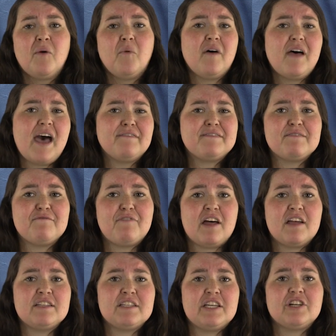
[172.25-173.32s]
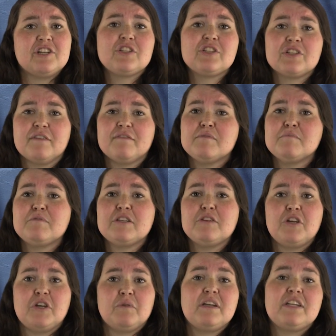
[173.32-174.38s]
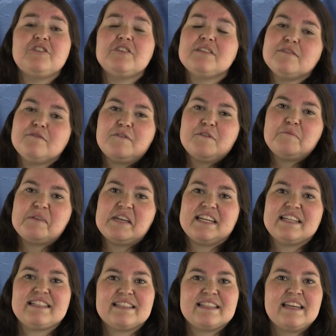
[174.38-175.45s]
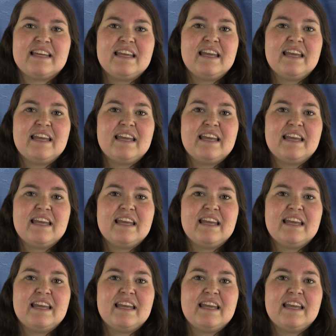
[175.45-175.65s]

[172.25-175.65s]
We'll have some volunteers serve them to you in just a few minutes.